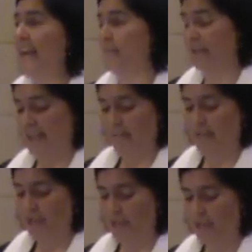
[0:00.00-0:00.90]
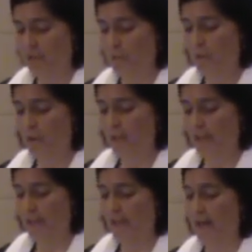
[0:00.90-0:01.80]
Abraham took the
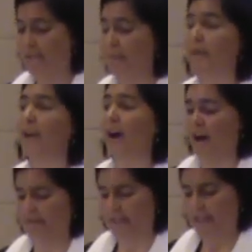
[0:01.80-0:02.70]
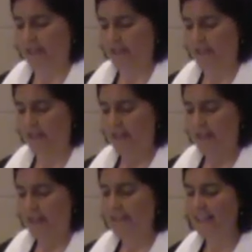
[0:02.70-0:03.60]
wood of the burnt offering
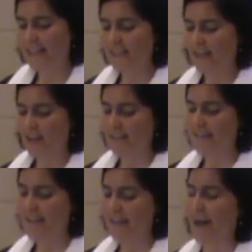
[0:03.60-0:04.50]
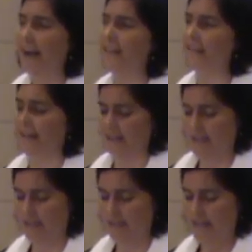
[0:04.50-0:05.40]
and laid it on his son Isaac,
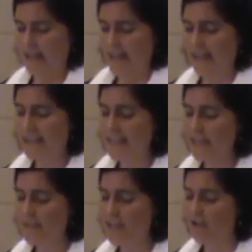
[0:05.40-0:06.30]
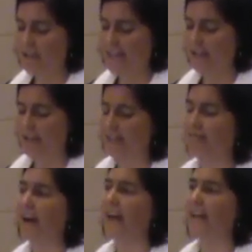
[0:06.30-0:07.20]
and he himself carried
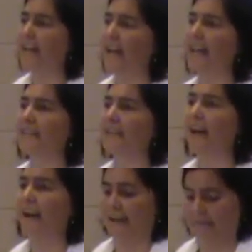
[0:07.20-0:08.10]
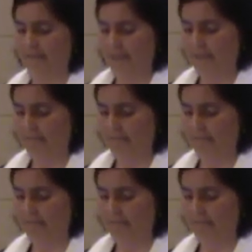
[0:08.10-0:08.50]
the fire and the knife.